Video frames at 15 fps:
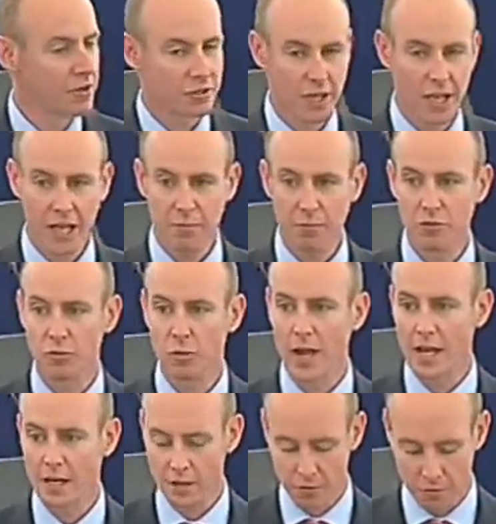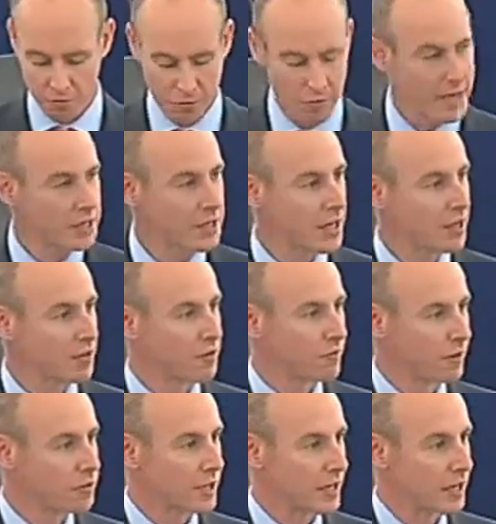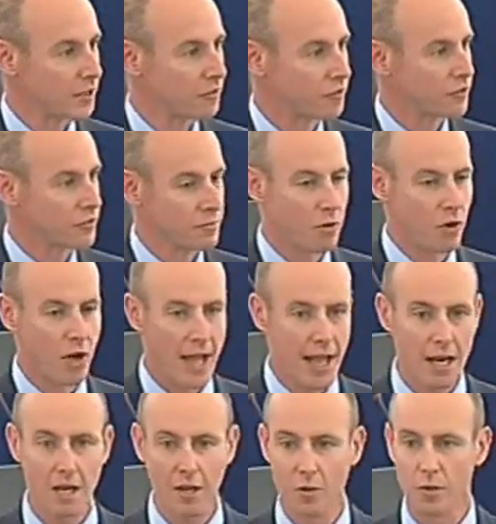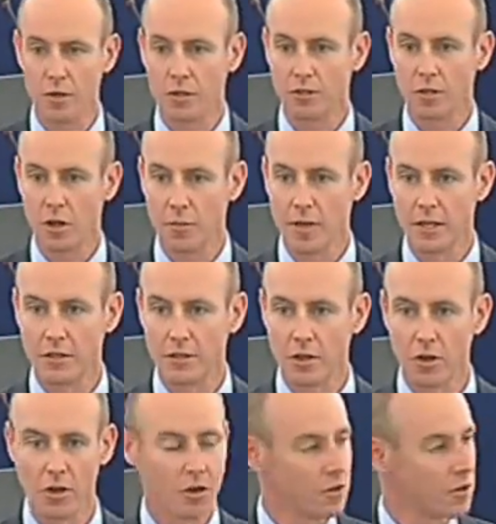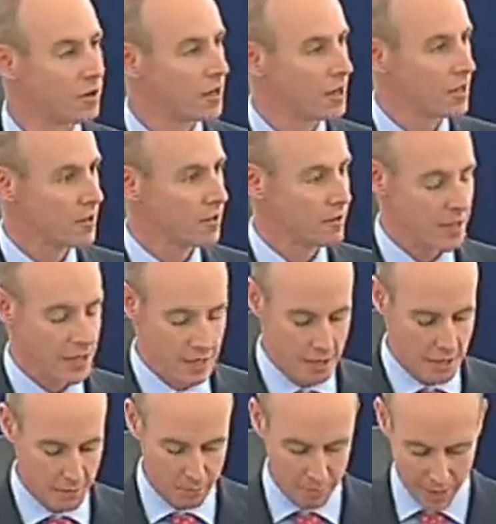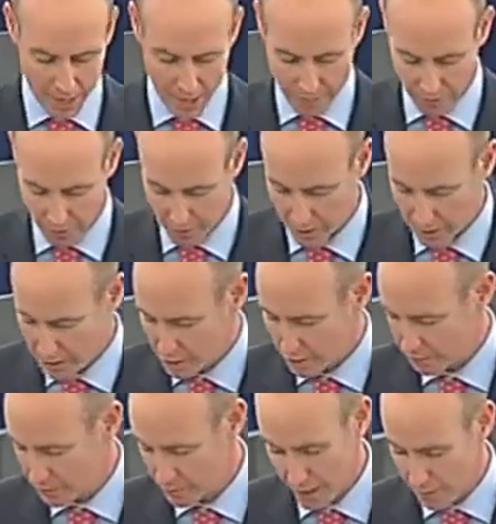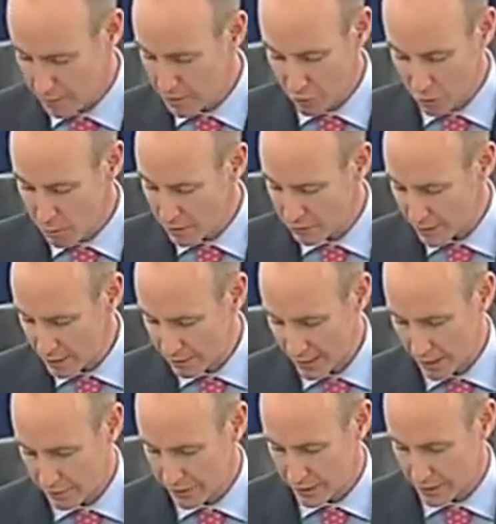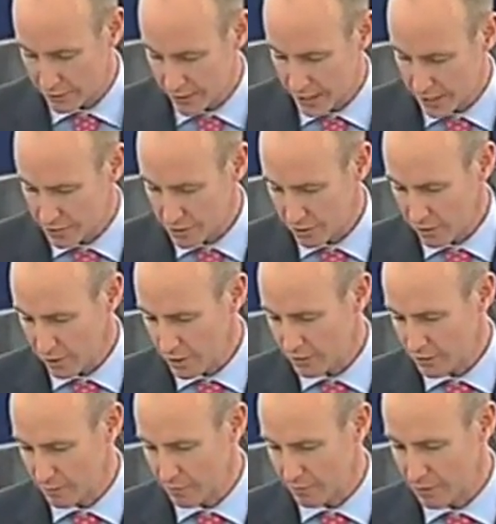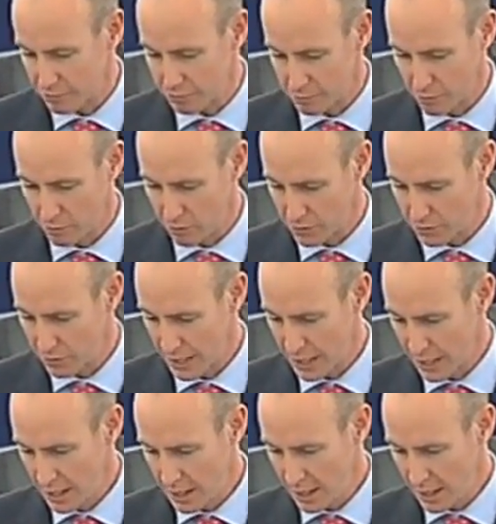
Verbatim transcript: are times when reading the voting list is a more eloquent comment on the behaviour and nature of this Parliament than almost anything else I could say. Let's just look at some of these reports.